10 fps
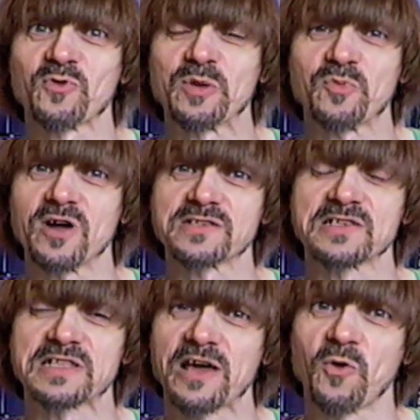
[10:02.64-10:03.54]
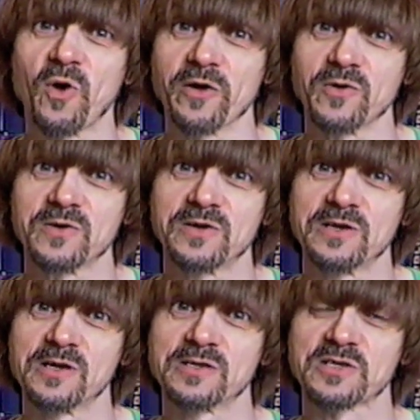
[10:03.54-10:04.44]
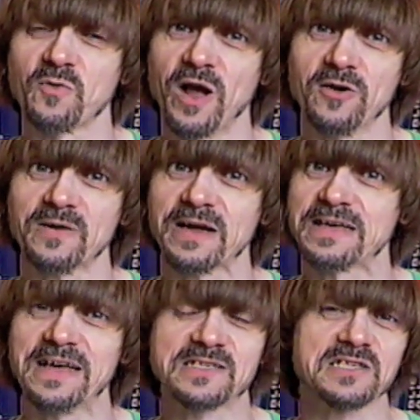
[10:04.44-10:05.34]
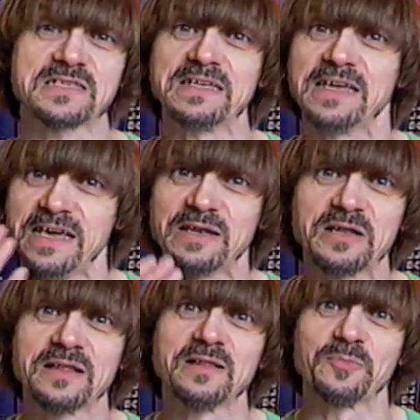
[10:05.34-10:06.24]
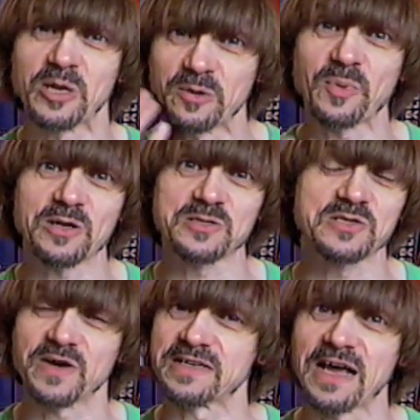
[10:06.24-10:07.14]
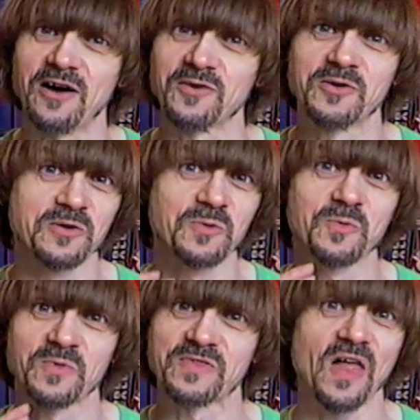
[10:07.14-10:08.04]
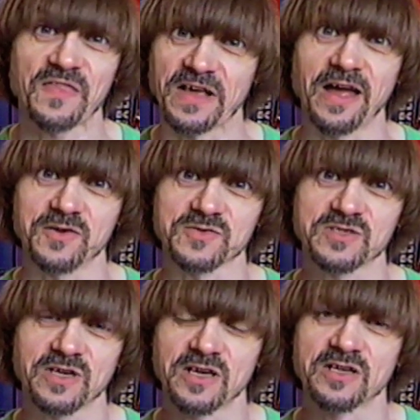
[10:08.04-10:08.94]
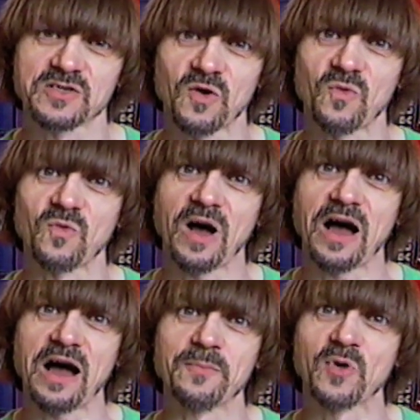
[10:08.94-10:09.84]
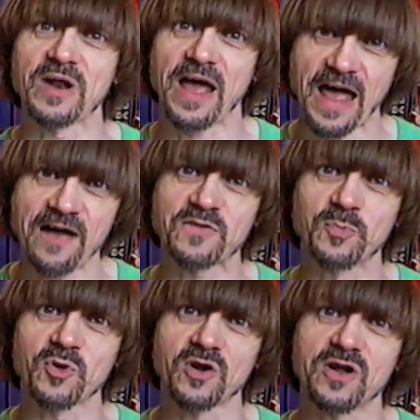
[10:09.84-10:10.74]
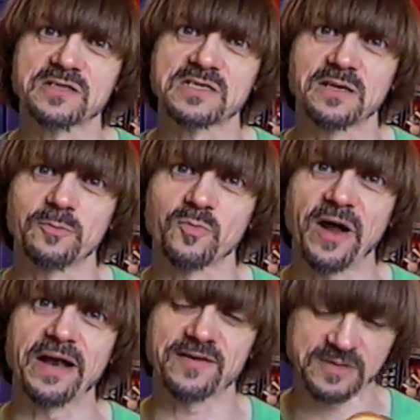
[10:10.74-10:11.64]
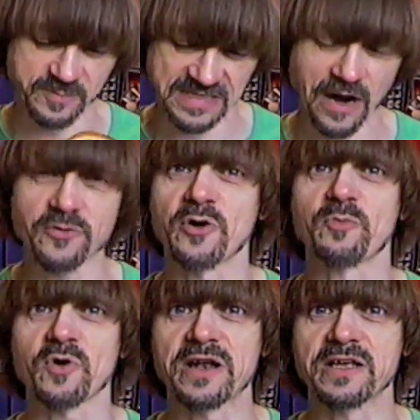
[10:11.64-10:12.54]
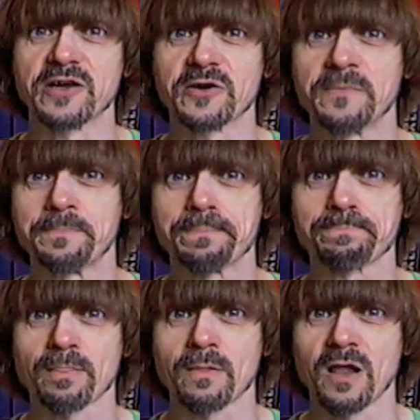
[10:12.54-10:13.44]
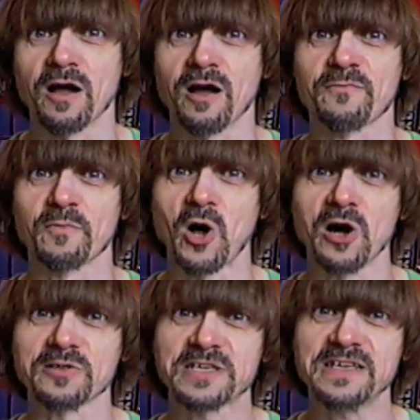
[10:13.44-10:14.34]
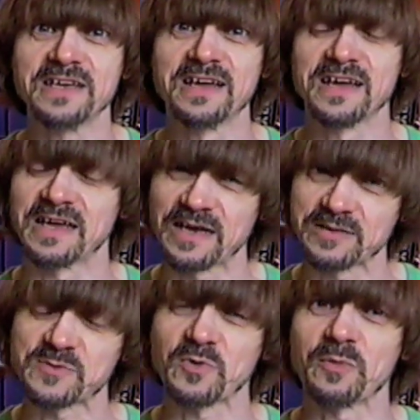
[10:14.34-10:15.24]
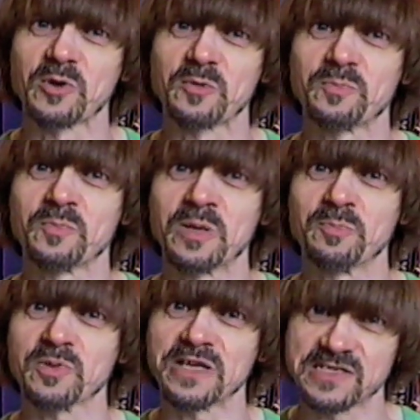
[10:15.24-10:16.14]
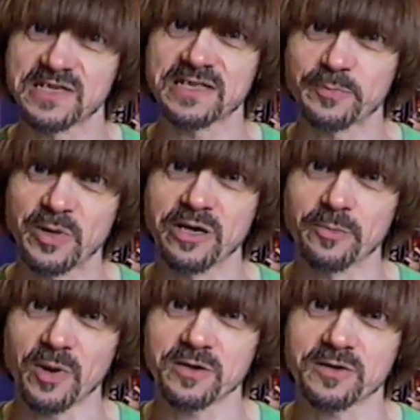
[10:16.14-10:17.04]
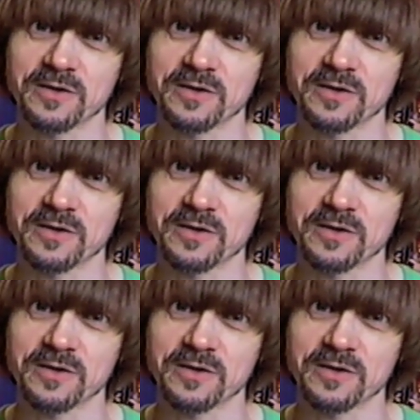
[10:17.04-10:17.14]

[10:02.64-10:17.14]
really process that oil so well. I can't just eat the peanut butter straight down. with nothing else. So I'm going to have to put it on some bread. I have some sourdough bread here from Aldi, and that's where I'm going to be placing the peanut butter.